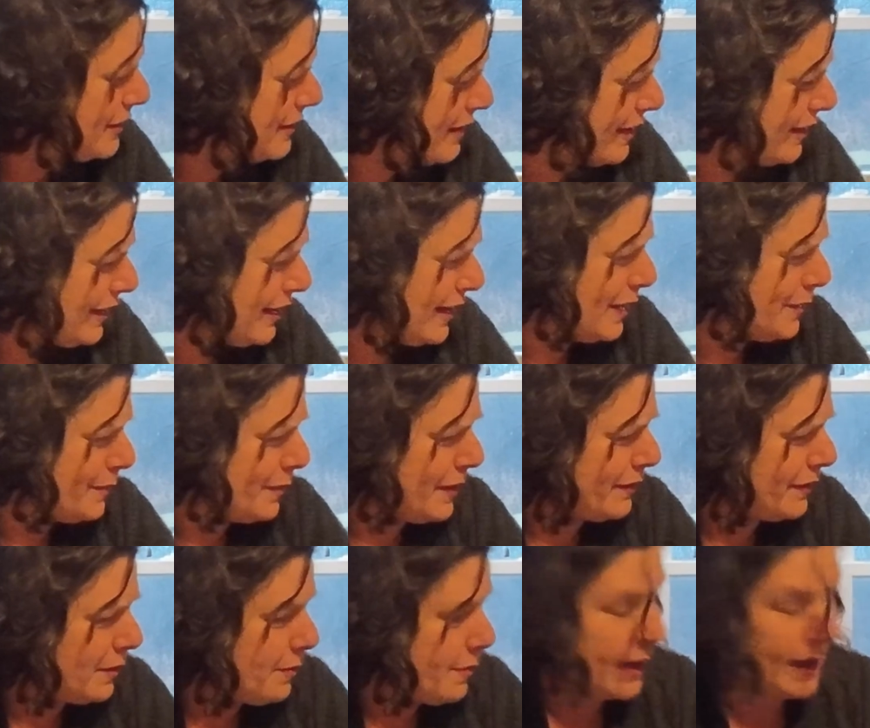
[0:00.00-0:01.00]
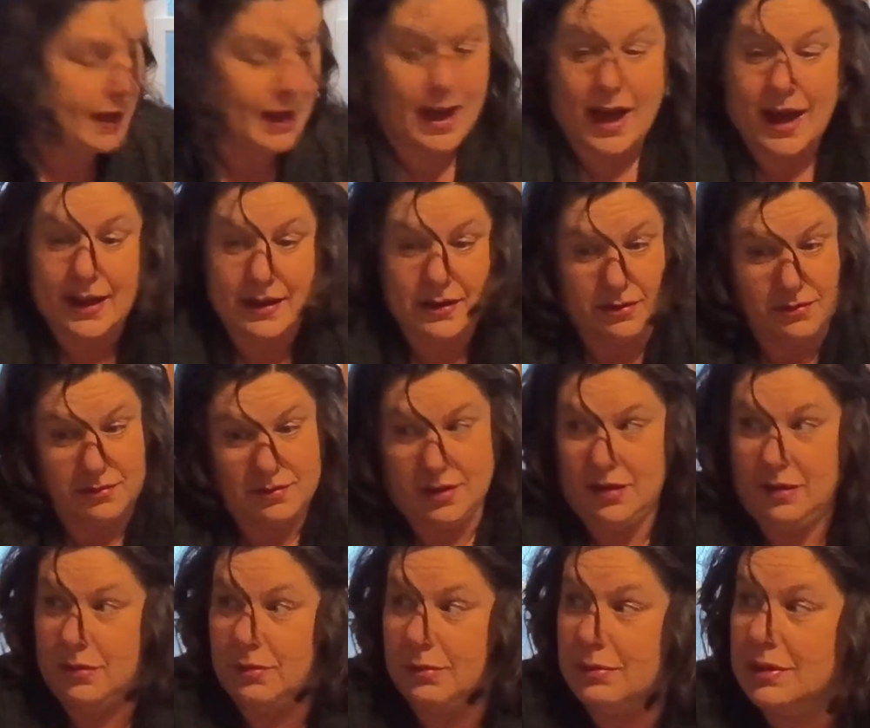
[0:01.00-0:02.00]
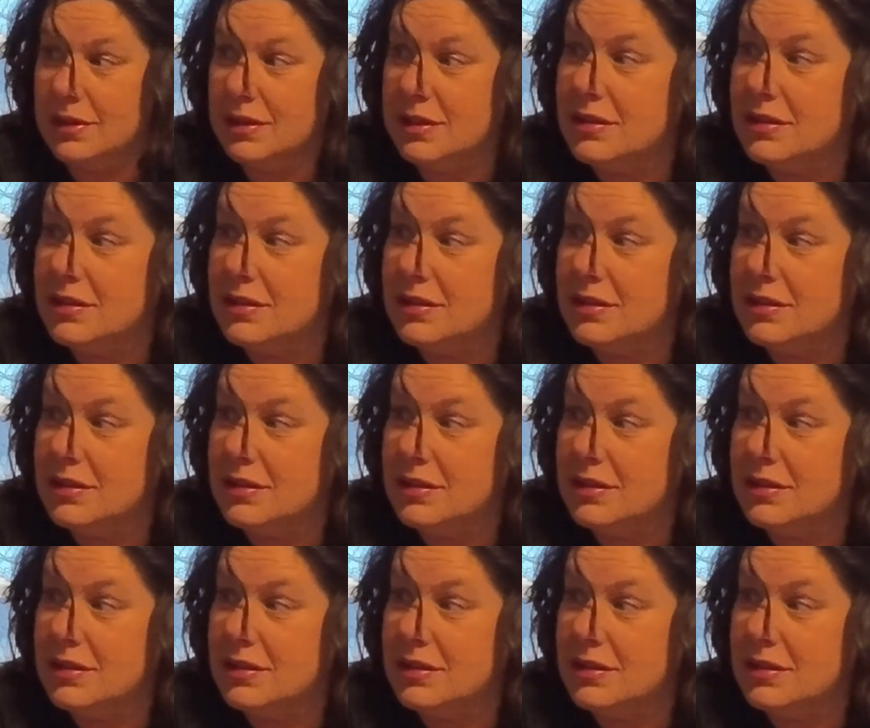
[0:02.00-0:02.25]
talking about, Rebecca? I don't know.